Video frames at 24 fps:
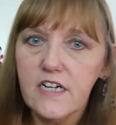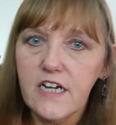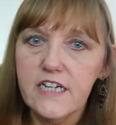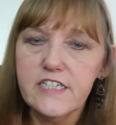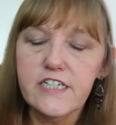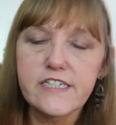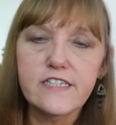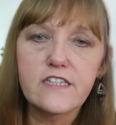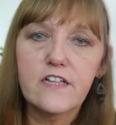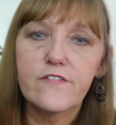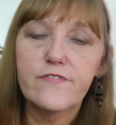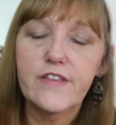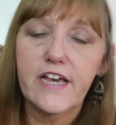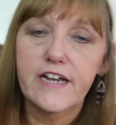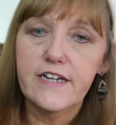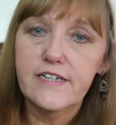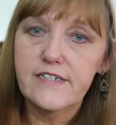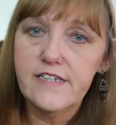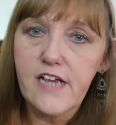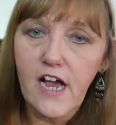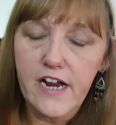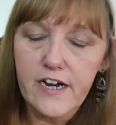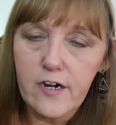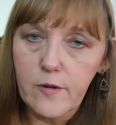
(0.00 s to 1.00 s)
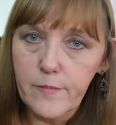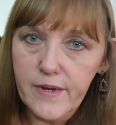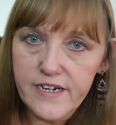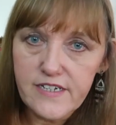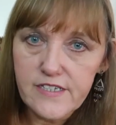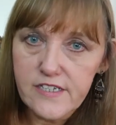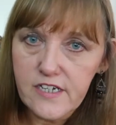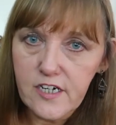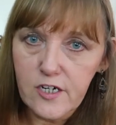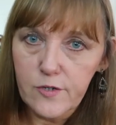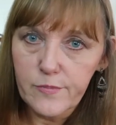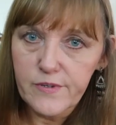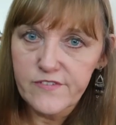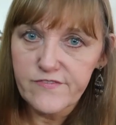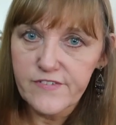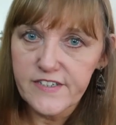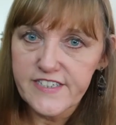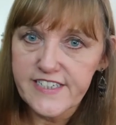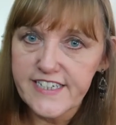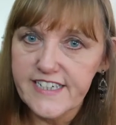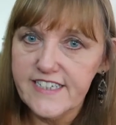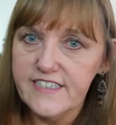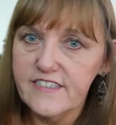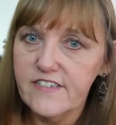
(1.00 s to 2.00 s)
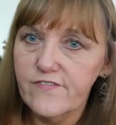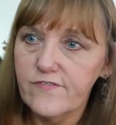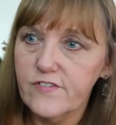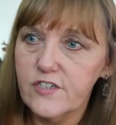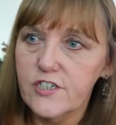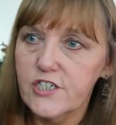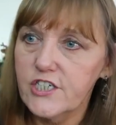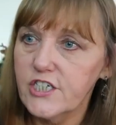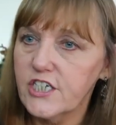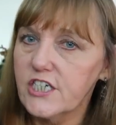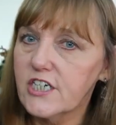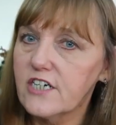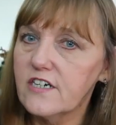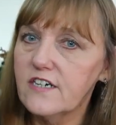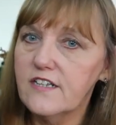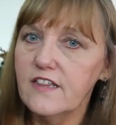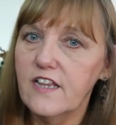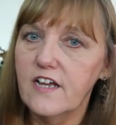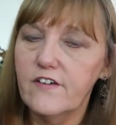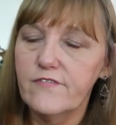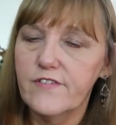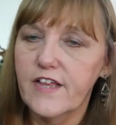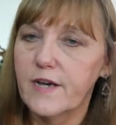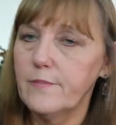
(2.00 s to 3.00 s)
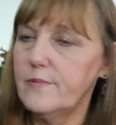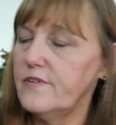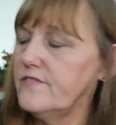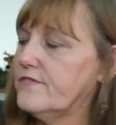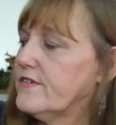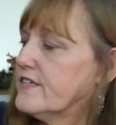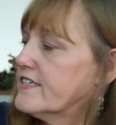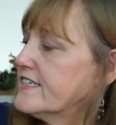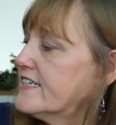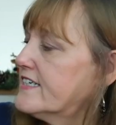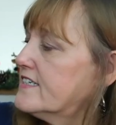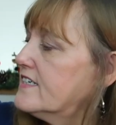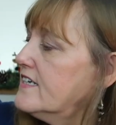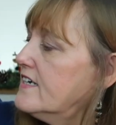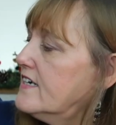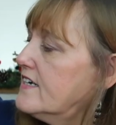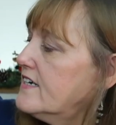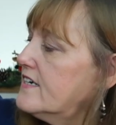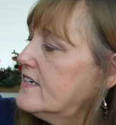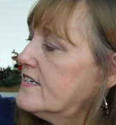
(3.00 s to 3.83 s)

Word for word: I just love that entire Mexico Pavilion for sure. Love that pavilion.